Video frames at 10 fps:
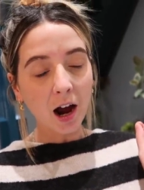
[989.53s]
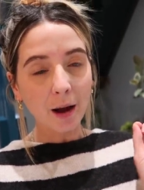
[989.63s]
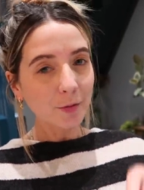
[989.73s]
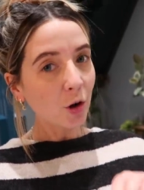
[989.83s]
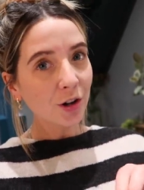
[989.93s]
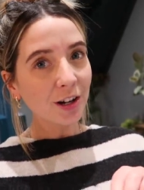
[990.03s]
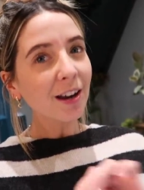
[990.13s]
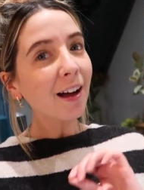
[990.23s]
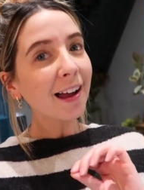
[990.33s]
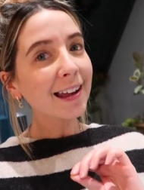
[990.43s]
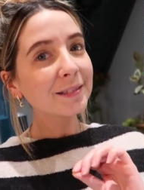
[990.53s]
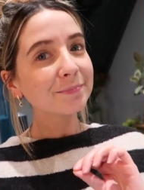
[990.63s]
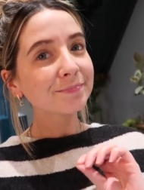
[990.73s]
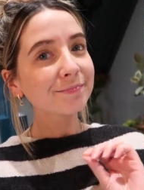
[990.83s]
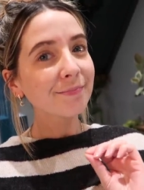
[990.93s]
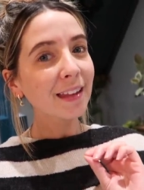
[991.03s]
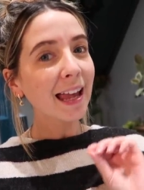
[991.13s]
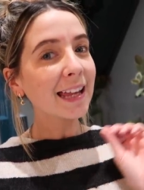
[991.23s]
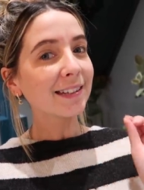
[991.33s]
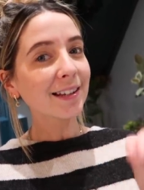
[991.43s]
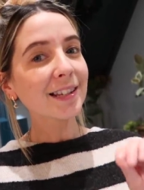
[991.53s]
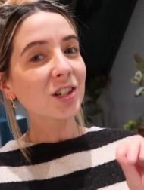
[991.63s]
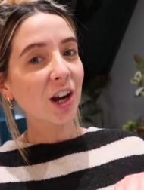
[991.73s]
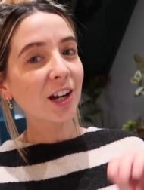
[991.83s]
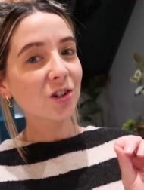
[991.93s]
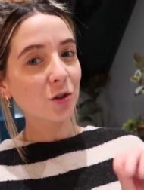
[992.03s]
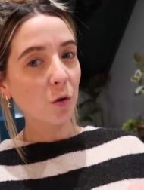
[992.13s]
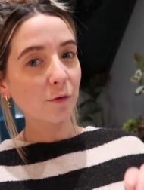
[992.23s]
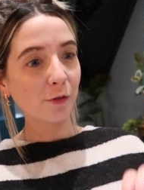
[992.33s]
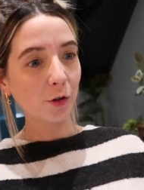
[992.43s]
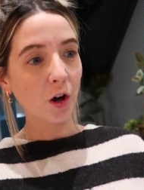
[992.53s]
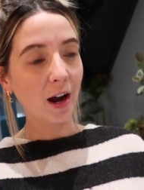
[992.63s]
I'm not gonna lie, it doesn't change an awful lot.